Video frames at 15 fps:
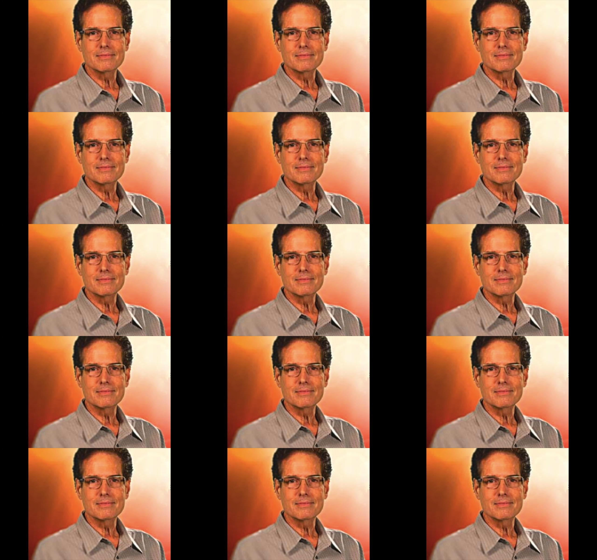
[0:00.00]

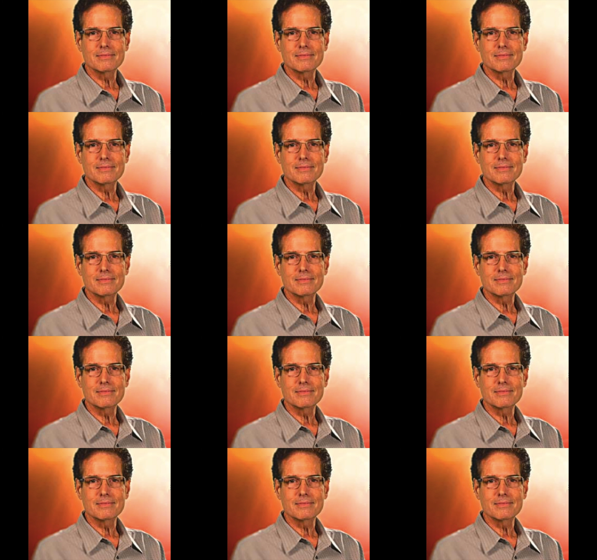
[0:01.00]

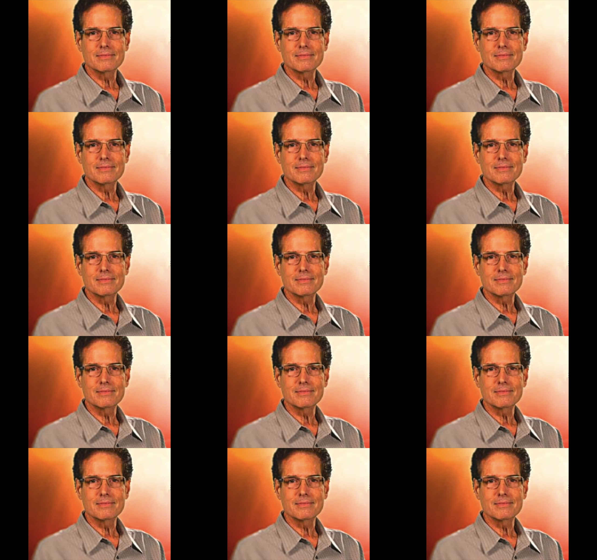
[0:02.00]
No one is speaking in this clip.